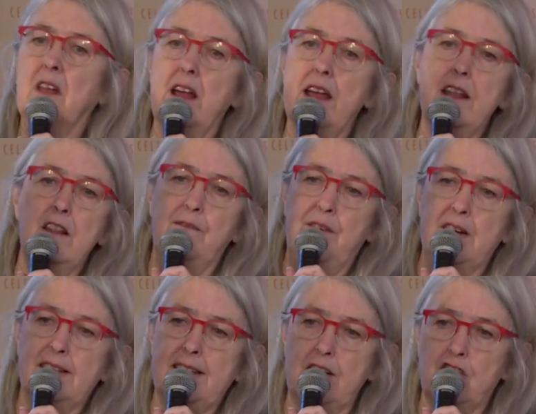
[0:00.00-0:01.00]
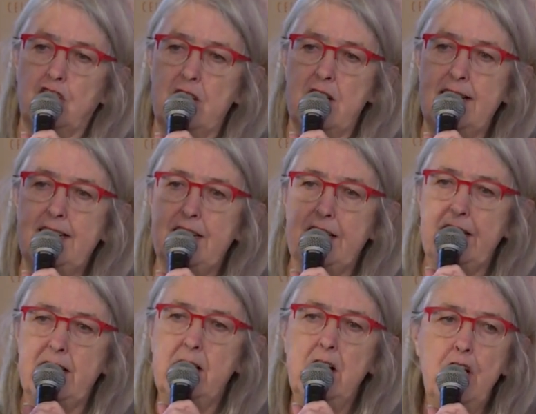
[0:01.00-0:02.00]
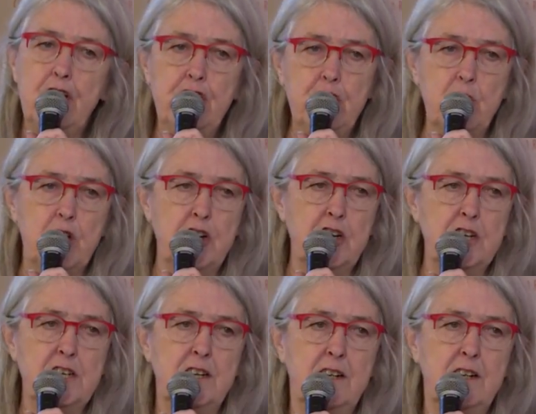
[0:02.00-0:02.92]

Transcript: in the first century A D, you could